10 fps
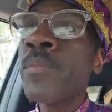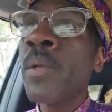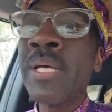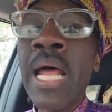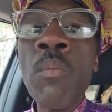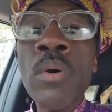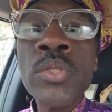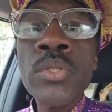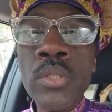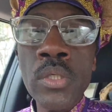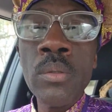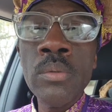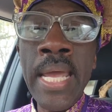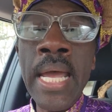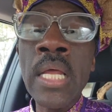But I want you to know
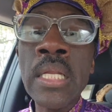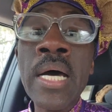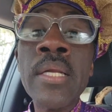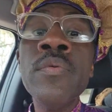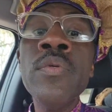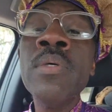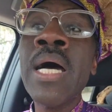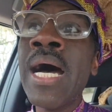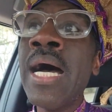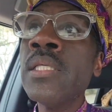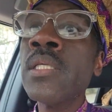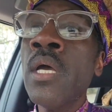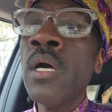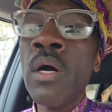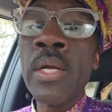that a lot of you guys,
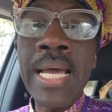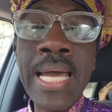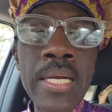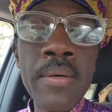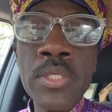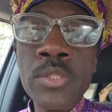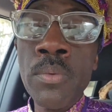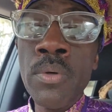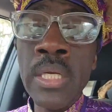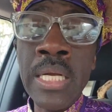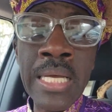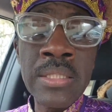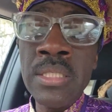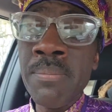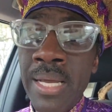when I got up this morning, I
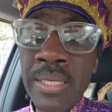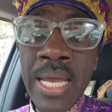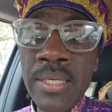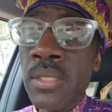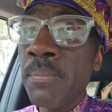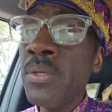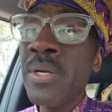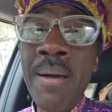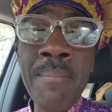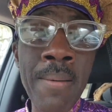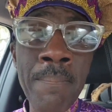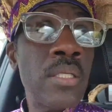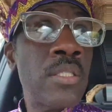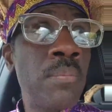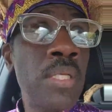see some of you got my
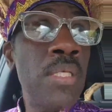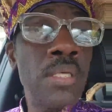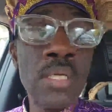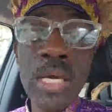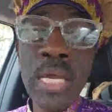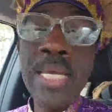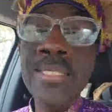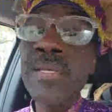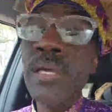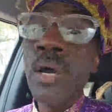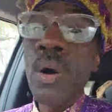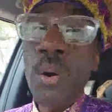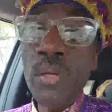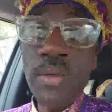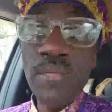intermediate class
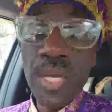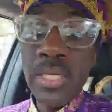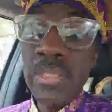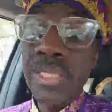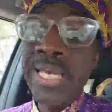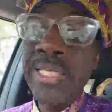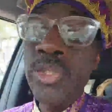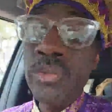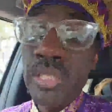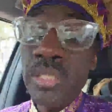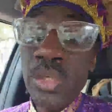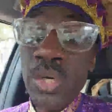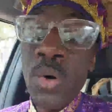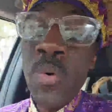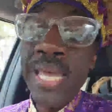or the advanced class. You need to
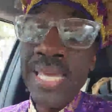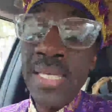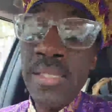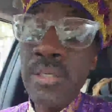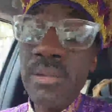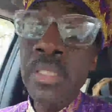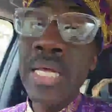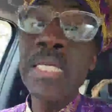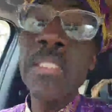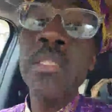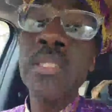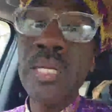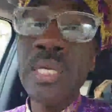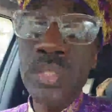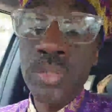go and get those classes
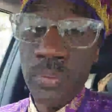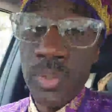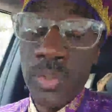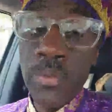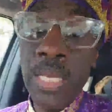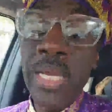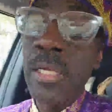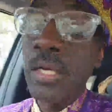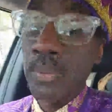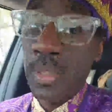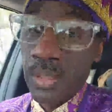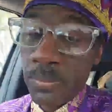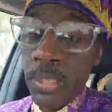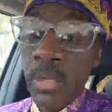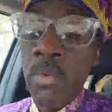done as soon as you can. And I'm going to
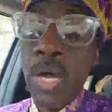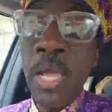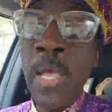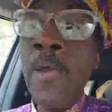explain why.